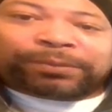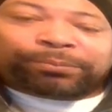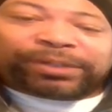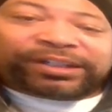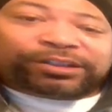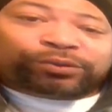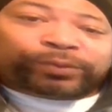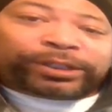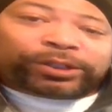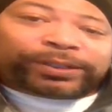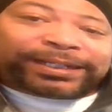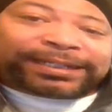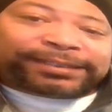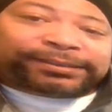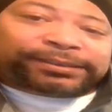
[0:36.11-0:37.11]
But it's real
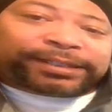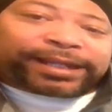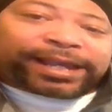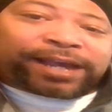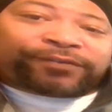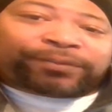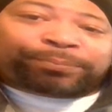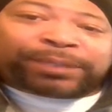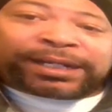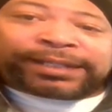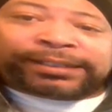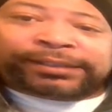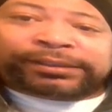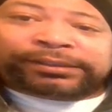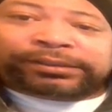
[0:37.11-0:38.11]
easy to have
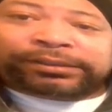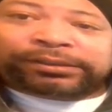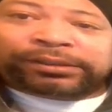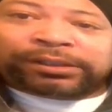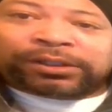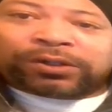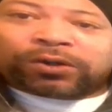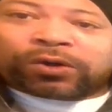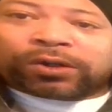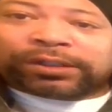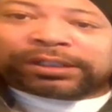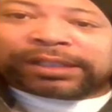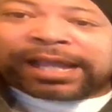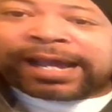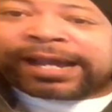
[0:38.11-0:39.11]
opinions on
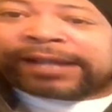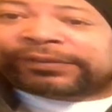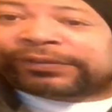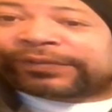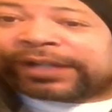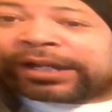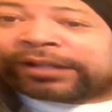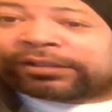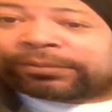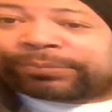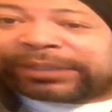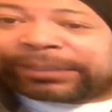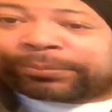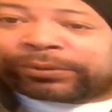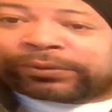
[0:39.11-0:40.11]
the lives of other
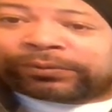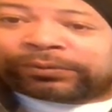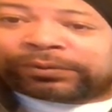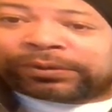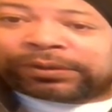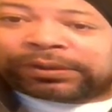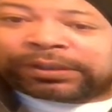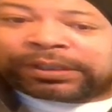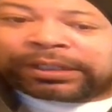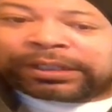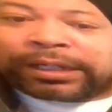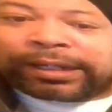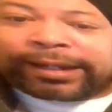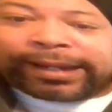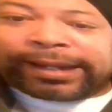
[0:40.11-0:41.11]
people
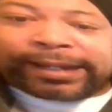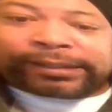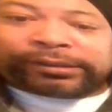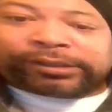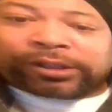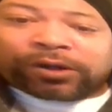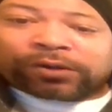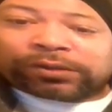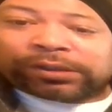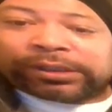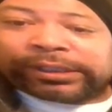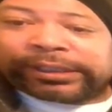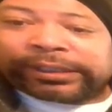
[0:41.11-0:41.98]
and totally